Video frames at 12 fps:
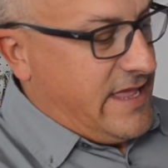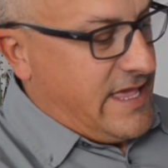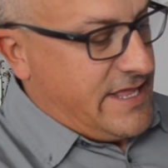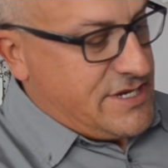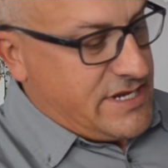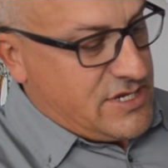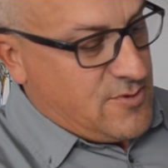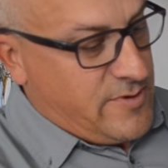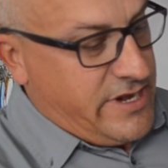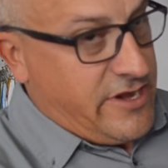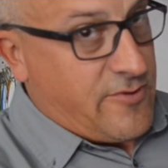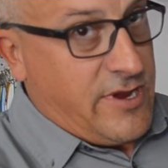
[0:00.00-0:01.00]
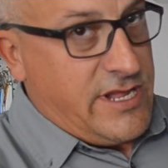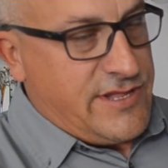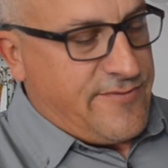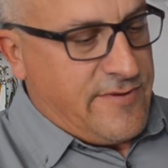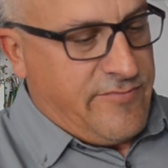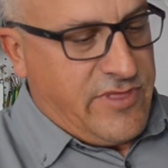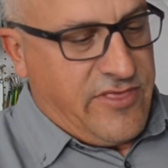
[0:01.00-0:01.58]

edge at 20 degrees from the